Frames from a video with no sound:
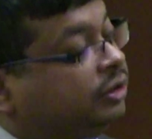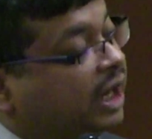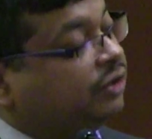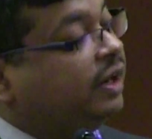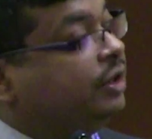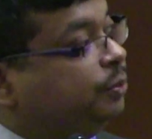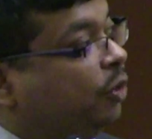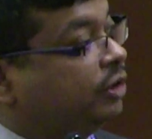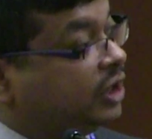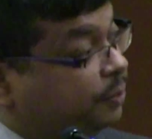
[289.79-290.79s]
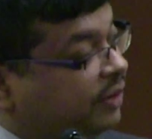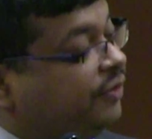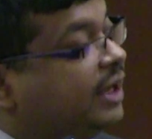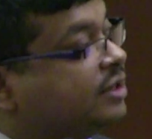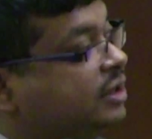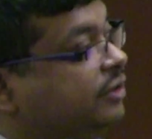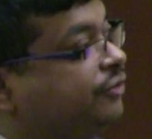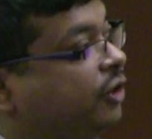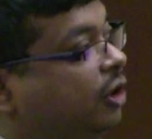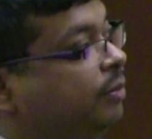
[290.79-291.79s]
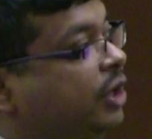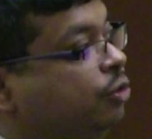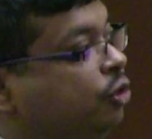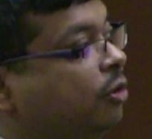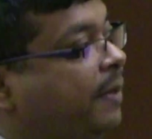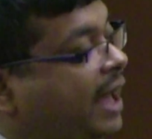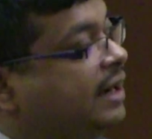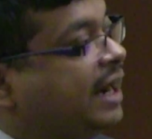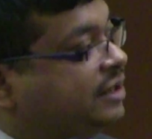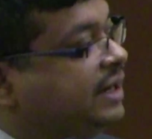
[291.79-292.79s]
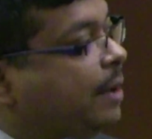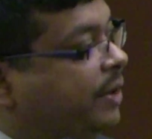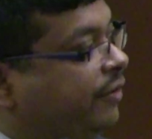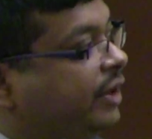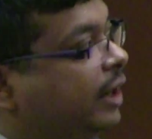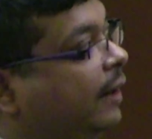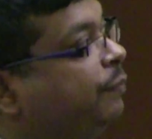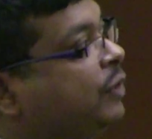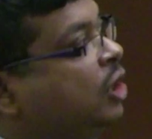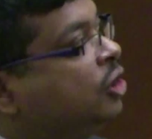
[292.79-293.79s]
that were reported previously from Europe and Latin America.